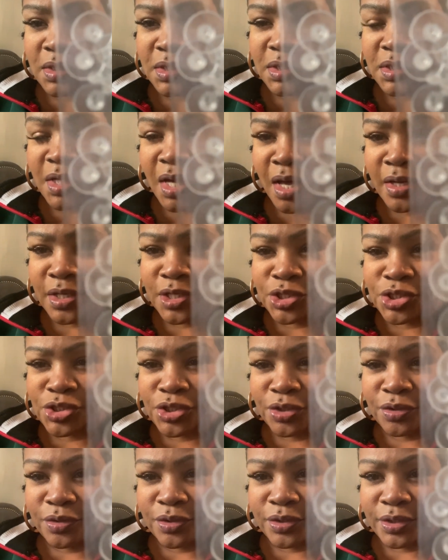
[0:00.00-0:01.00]
See how they're
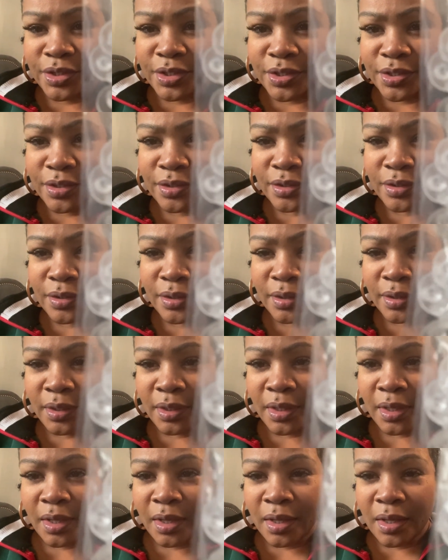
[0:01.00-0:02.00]
circular?
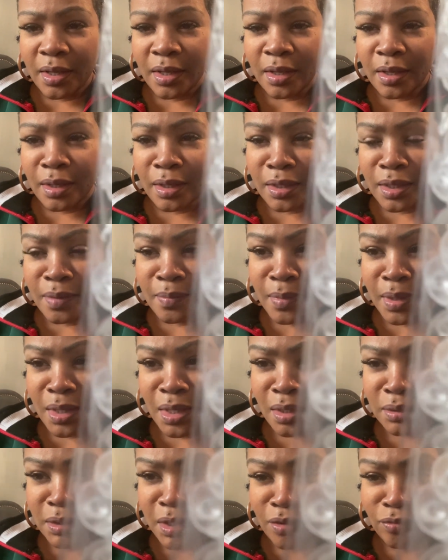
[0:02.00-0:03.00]
And they made out that